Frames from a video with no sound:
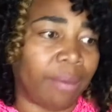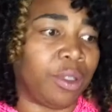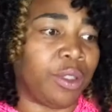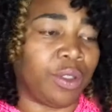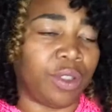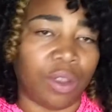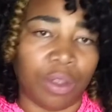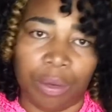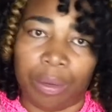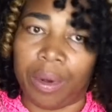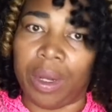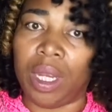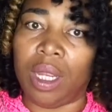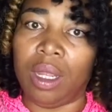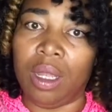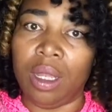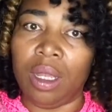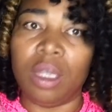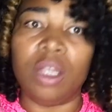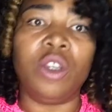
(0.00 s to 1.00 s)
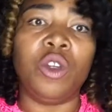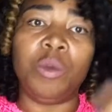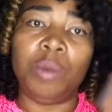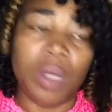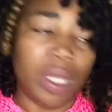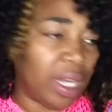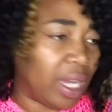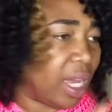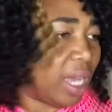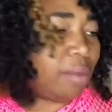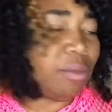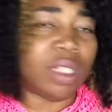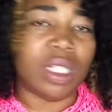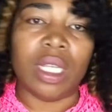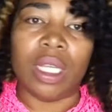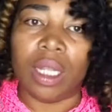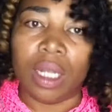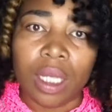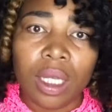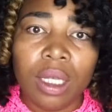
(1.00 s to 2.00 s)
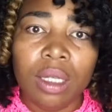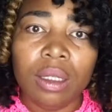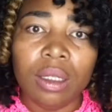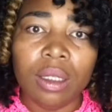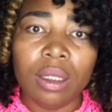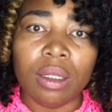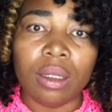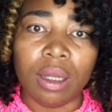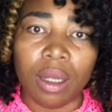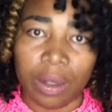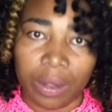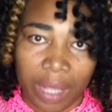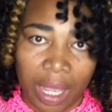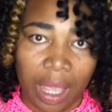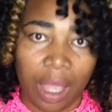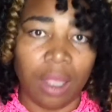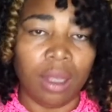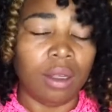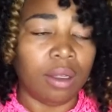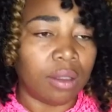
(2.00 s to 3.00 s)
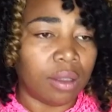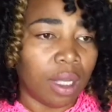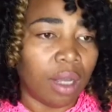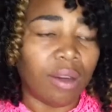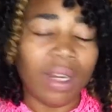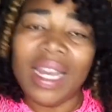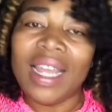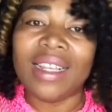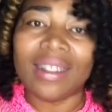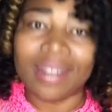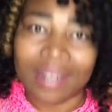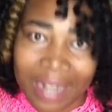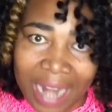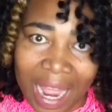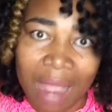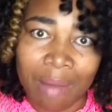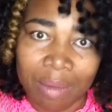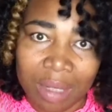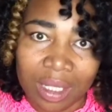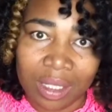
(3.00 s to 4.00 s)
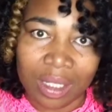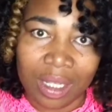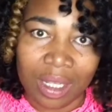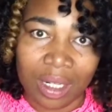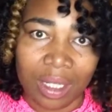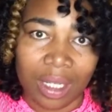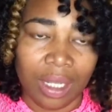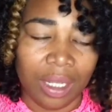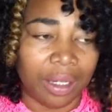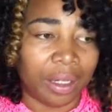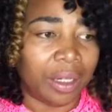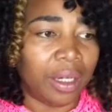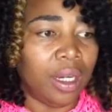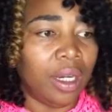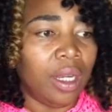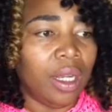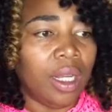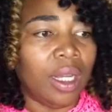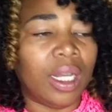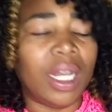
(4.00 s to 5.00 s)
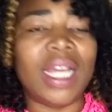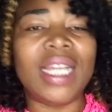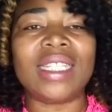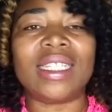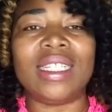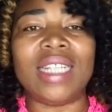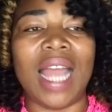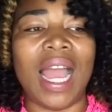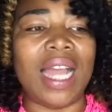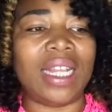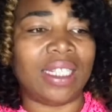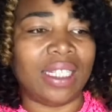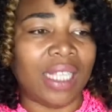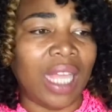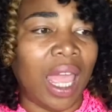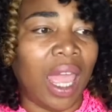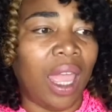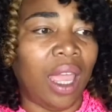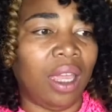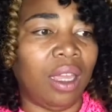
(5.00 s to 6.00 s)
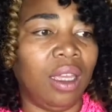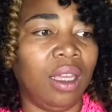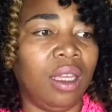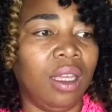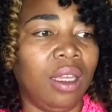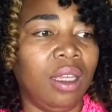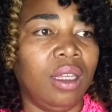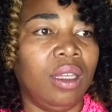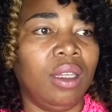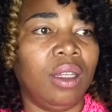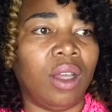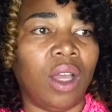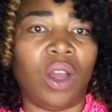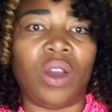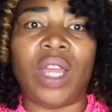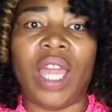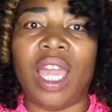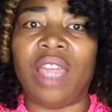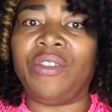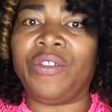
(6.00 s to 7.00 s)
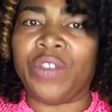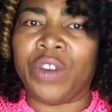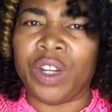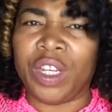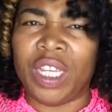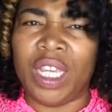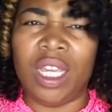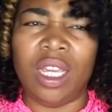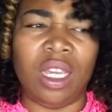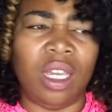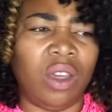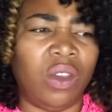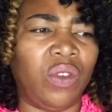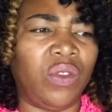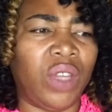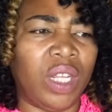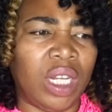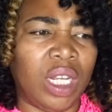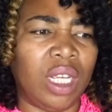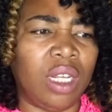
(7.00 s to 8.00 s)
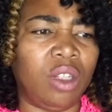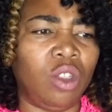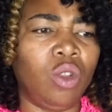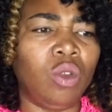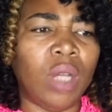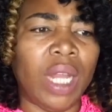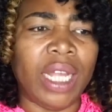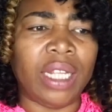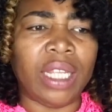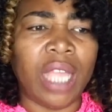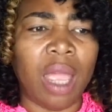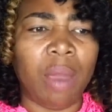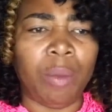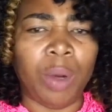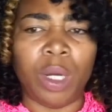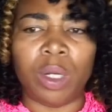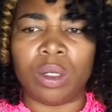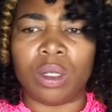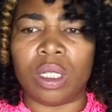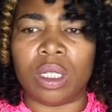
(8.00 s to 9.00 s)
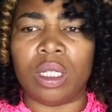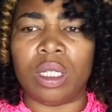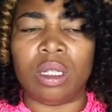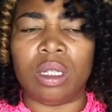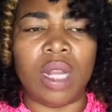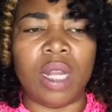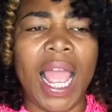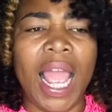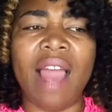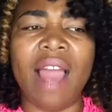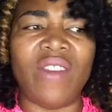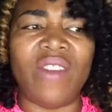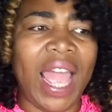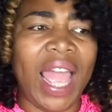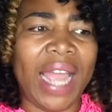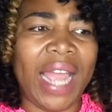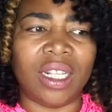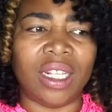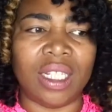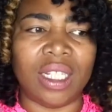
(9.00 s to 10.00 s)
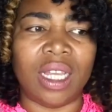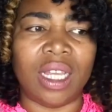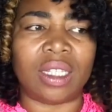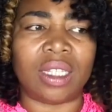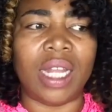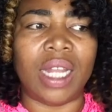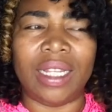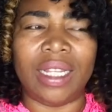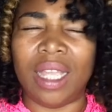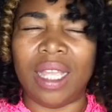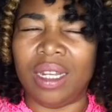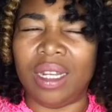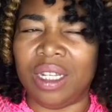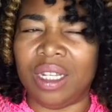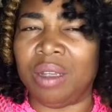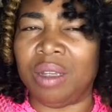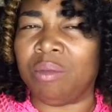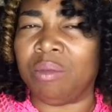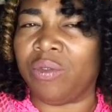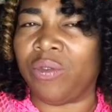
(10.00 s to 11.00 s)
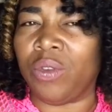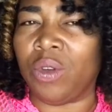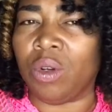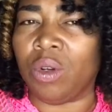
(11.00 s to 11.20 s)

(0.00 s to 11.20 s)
3. You become silly. Okay? So let's not be silly here. Let's not say, okay, forgive, and then you let that person have access like they did before.